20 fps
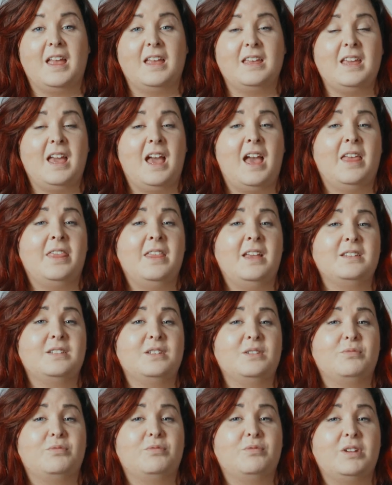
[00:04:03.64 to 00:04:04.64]
Yeah, and
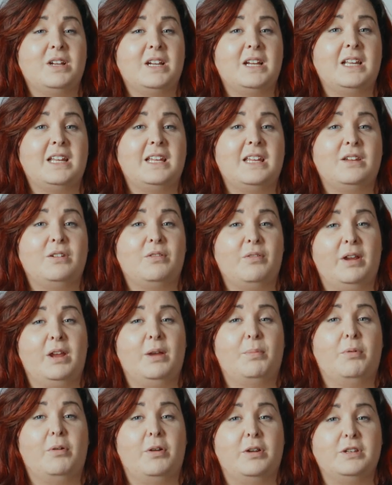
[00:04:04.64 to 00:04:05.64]
that's a really great
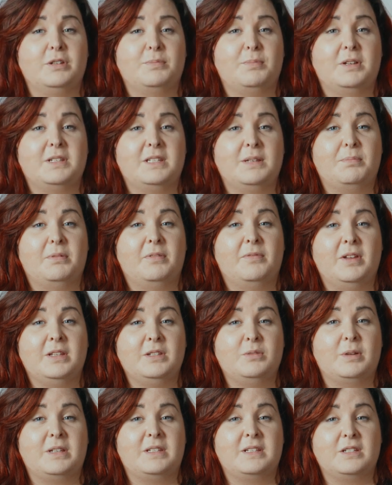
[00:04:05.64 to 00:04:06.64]
approach because it
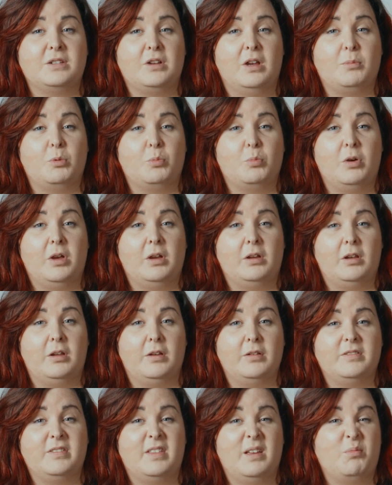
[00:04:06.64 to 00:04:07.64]
prevents wasting time on
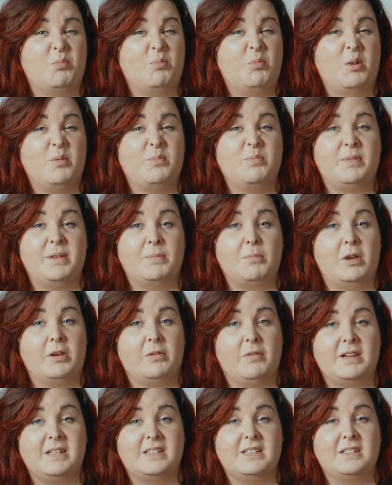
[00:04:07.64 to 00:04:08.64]
workloads that won't be
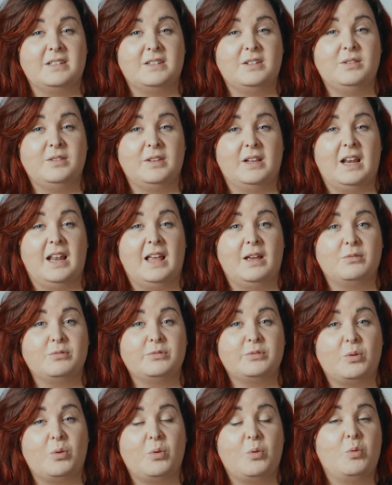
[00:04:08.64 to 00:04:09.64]
migrated to the
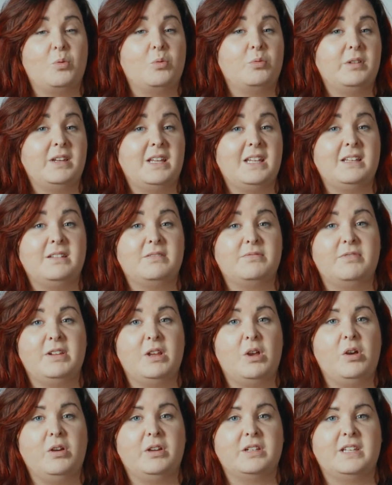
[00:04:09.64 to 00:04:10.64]
cloud or need
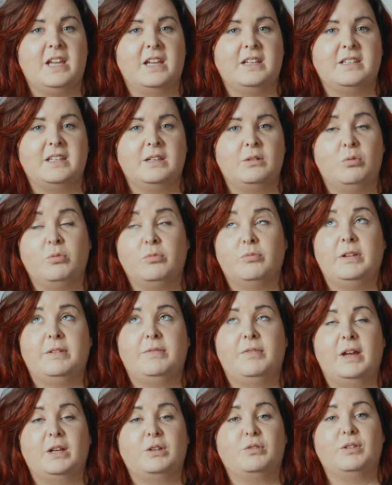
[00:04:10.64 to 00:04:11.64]
re-architecting or
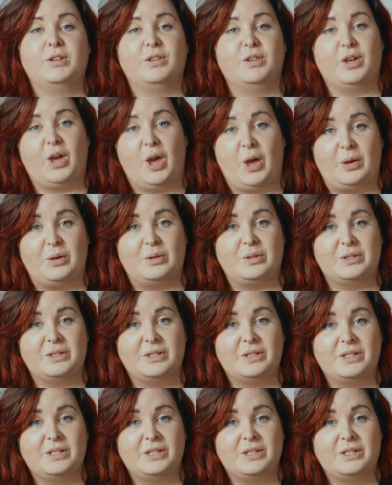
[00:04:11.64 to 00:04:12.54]
refactoring the code.